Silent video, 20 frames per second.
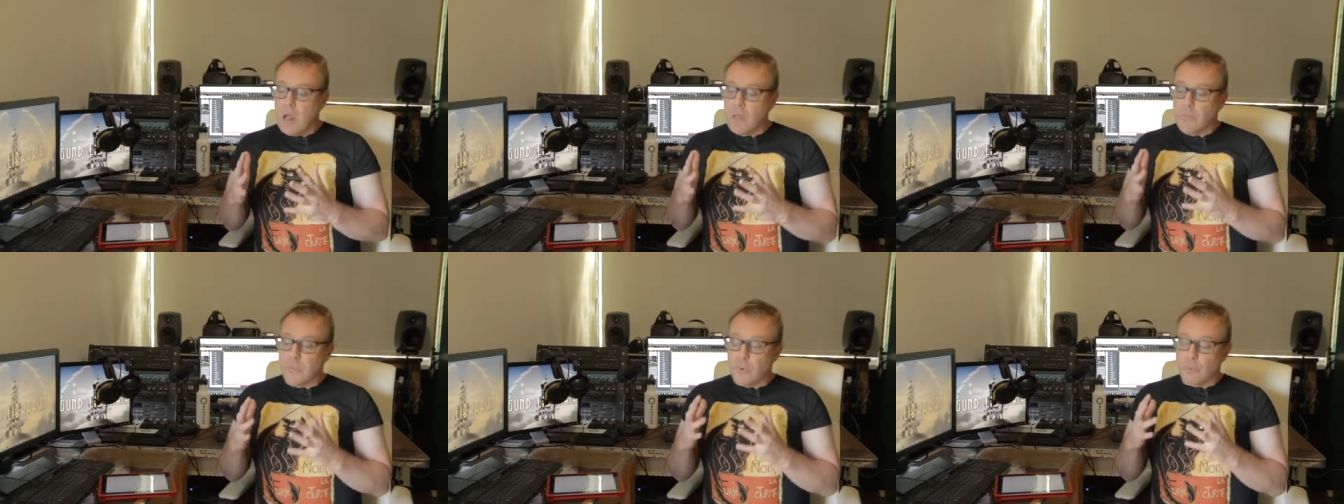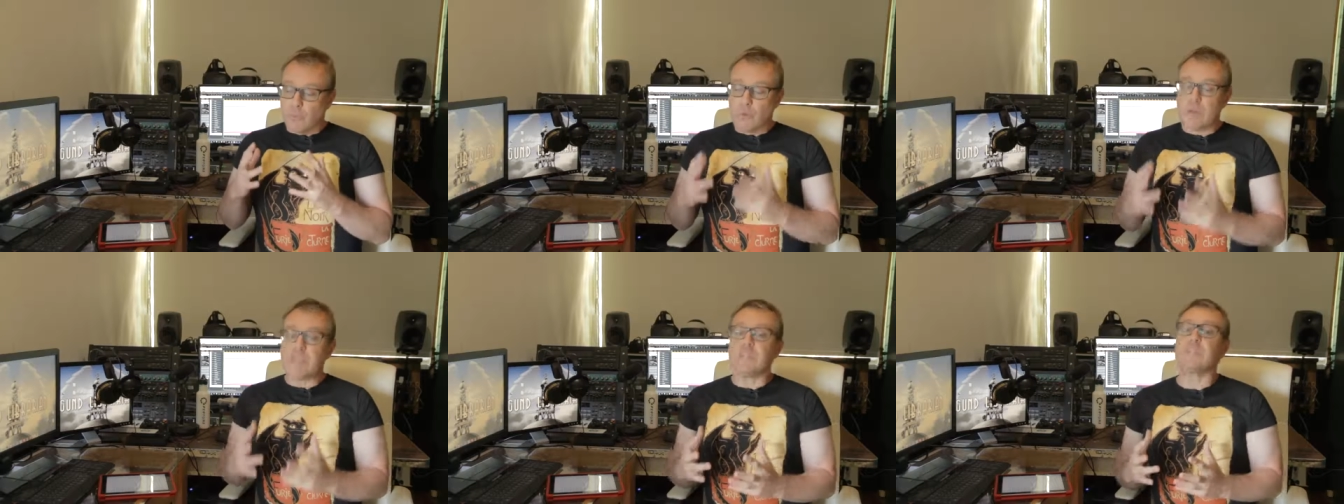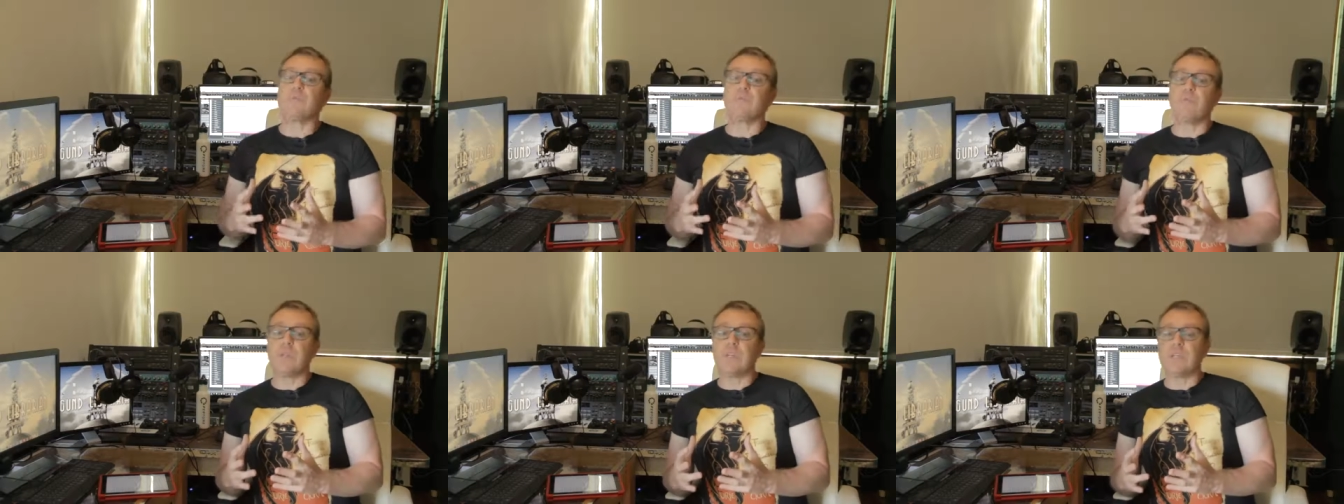The
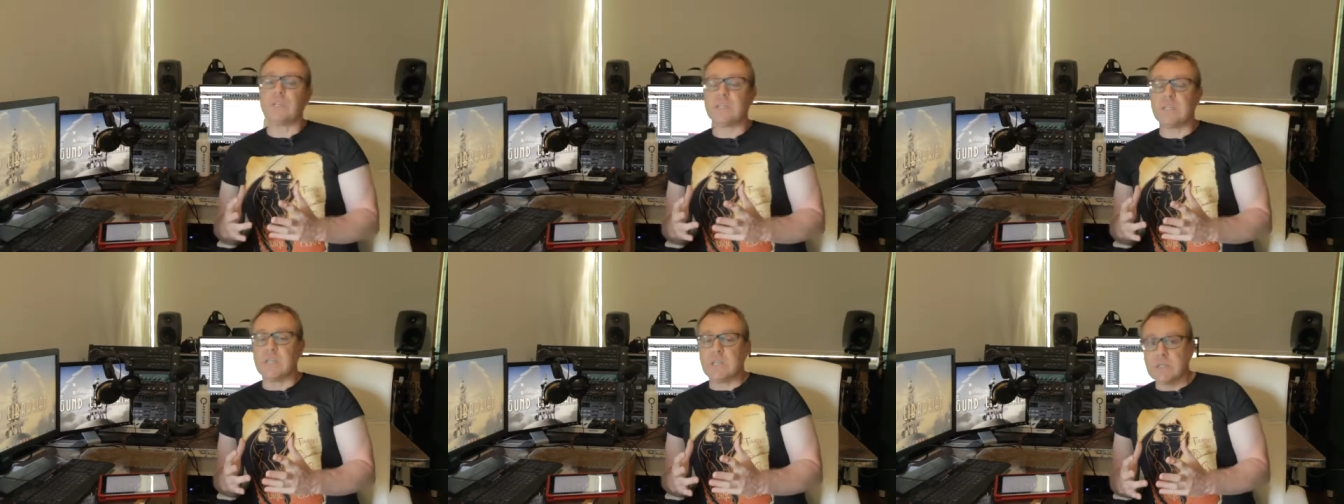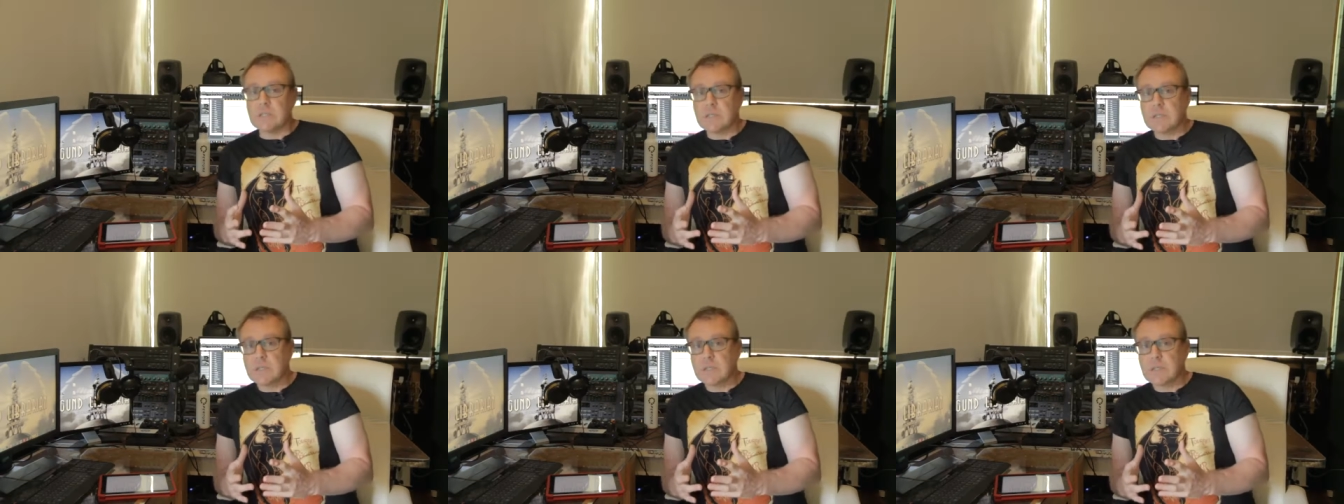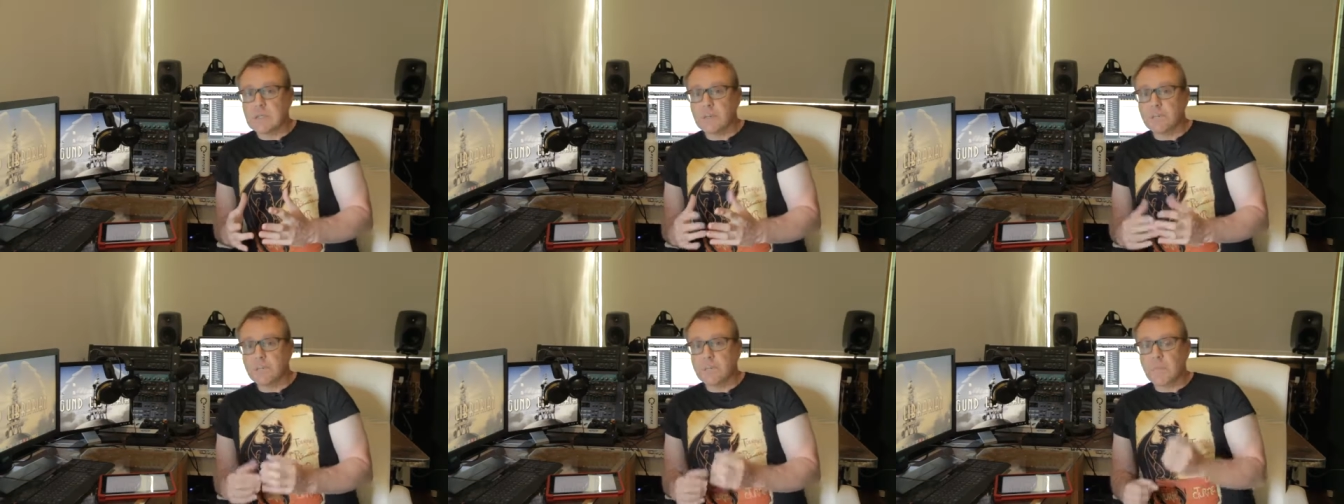reason for this
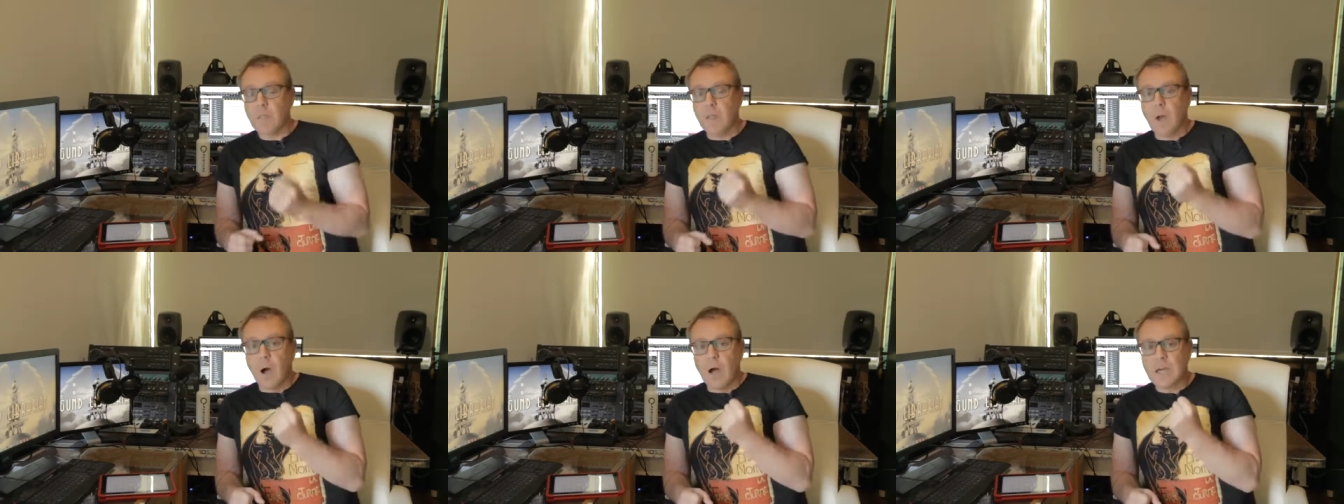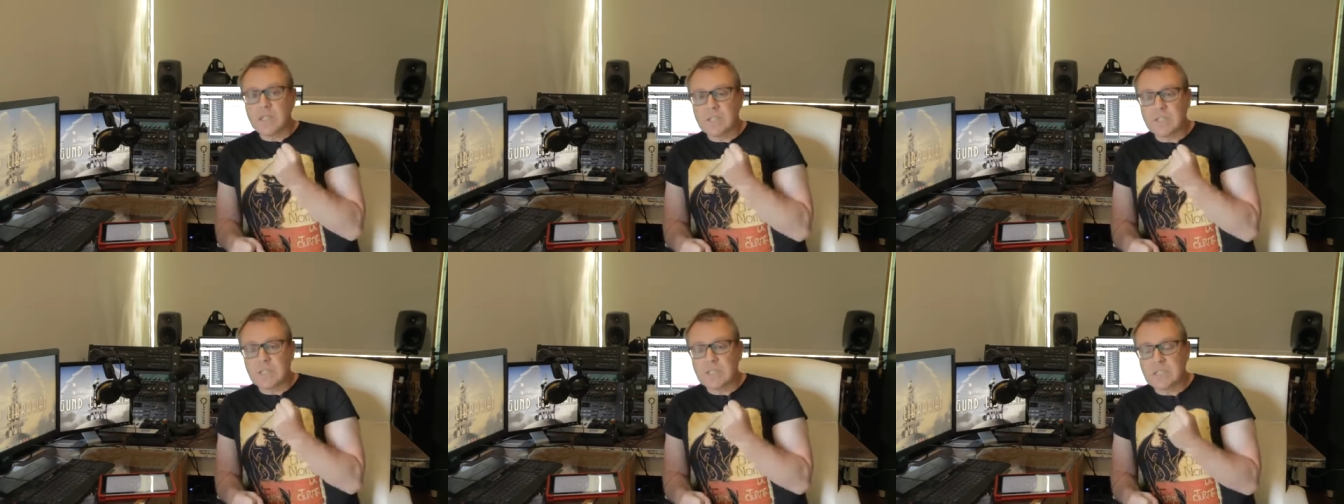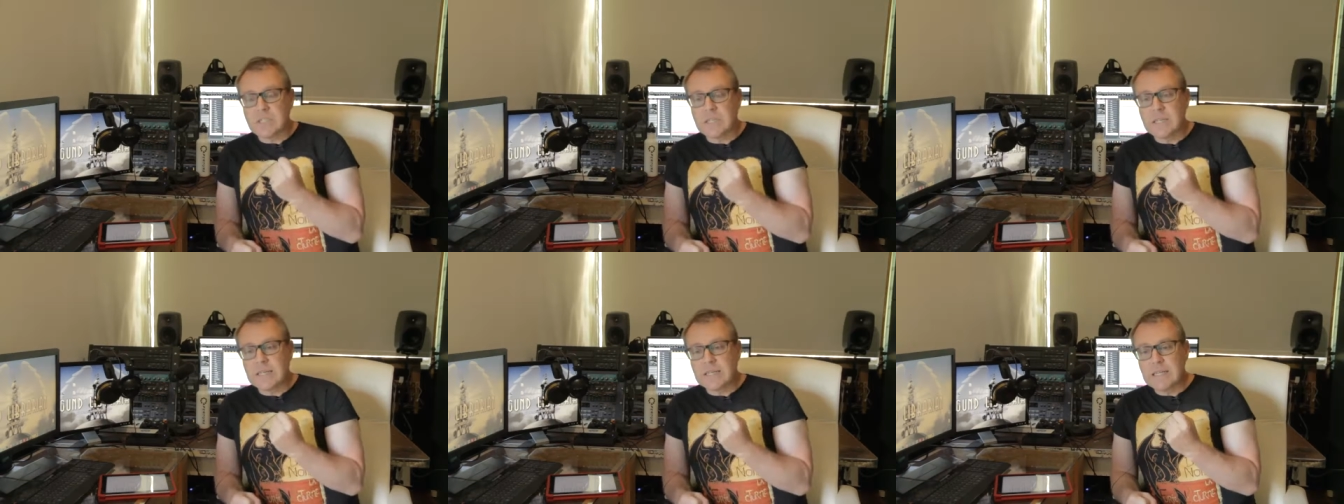is I
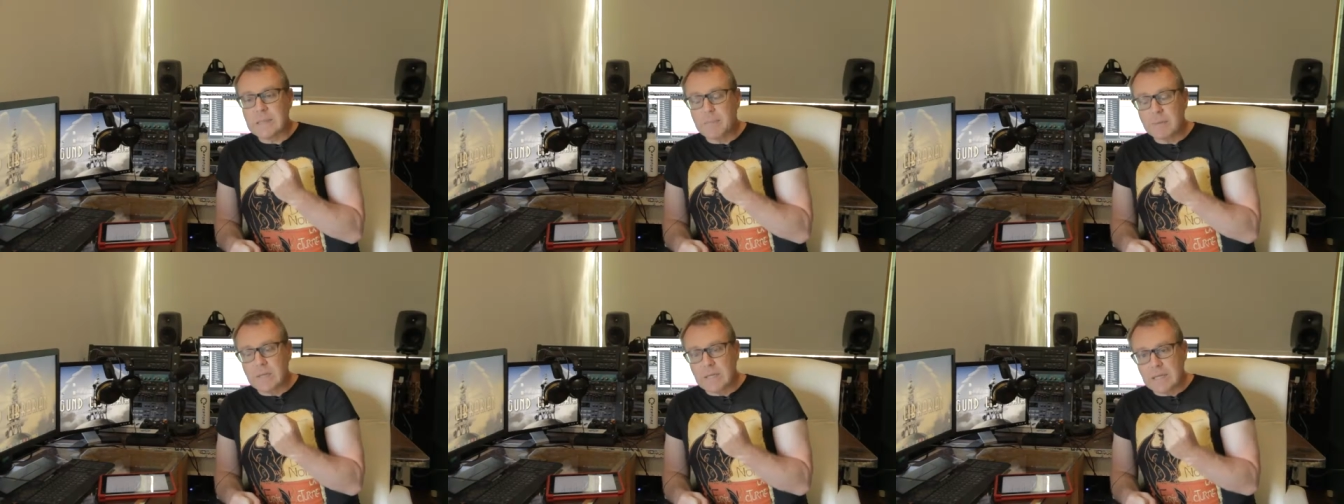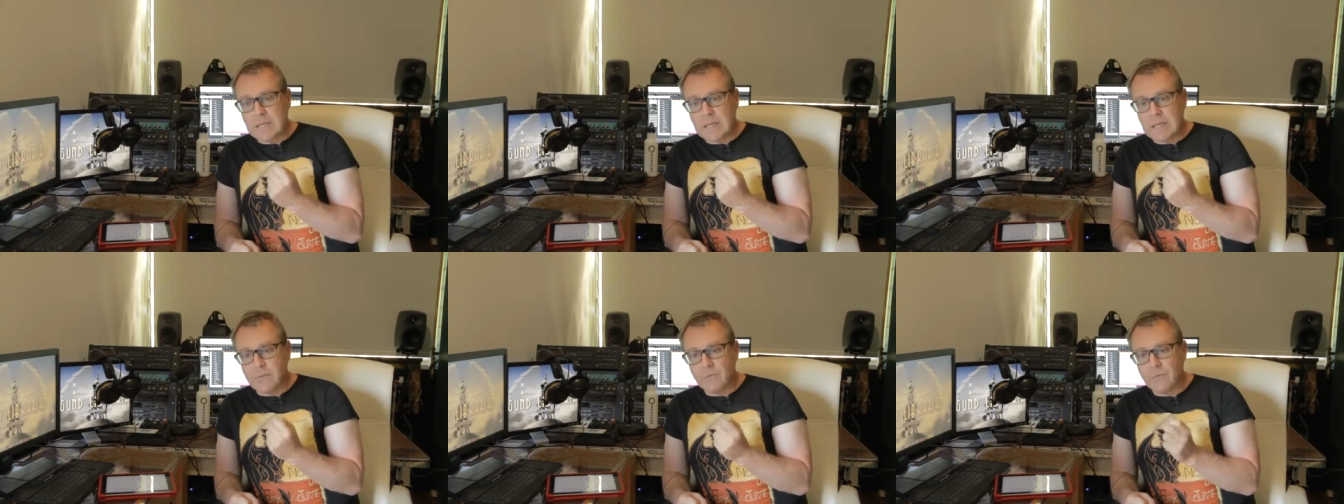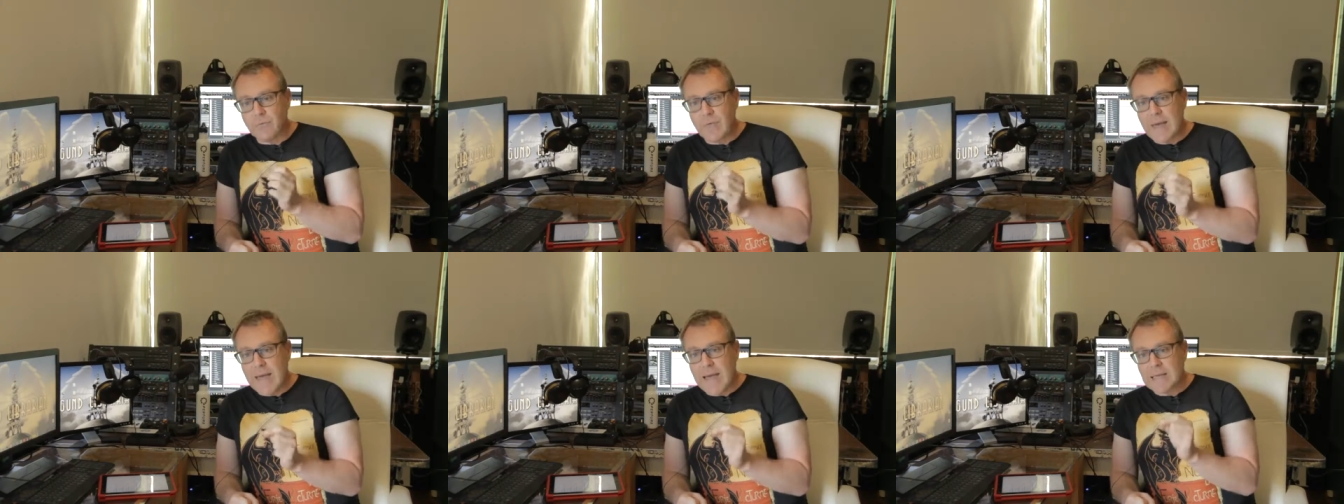sincerely
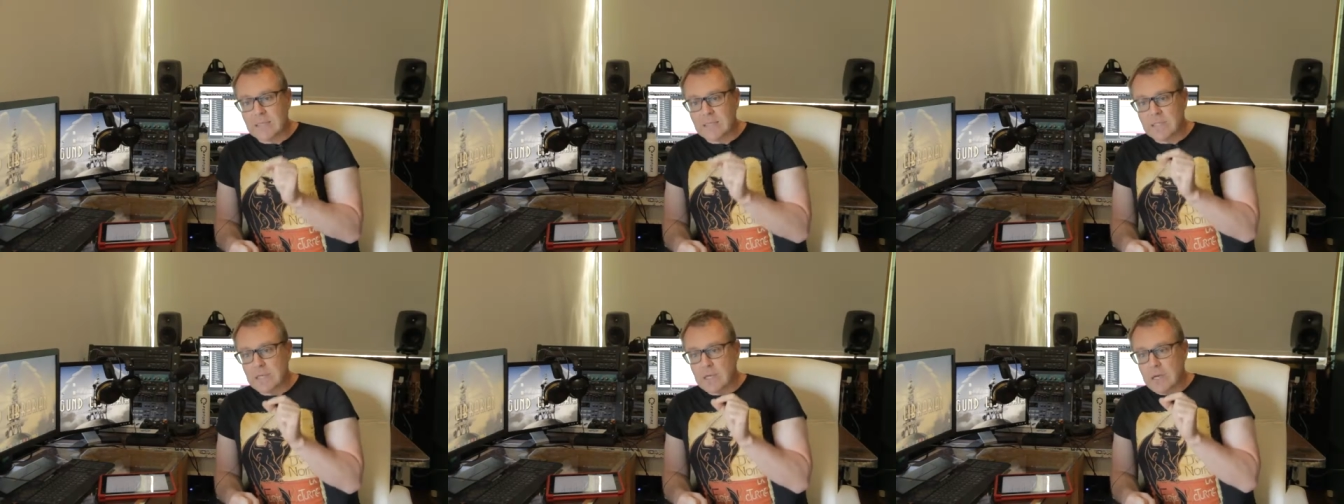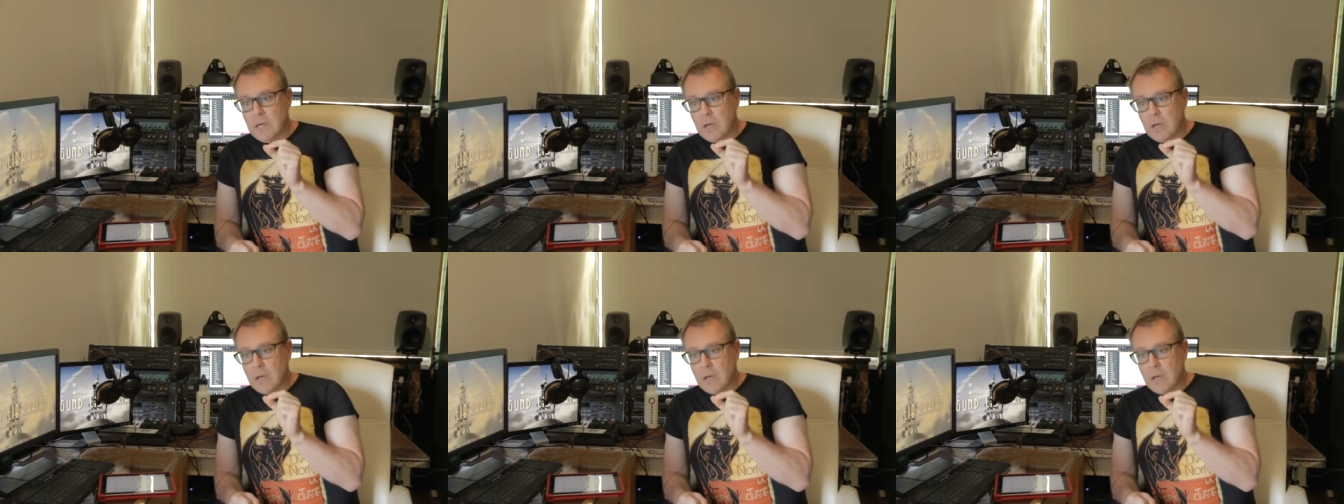believe that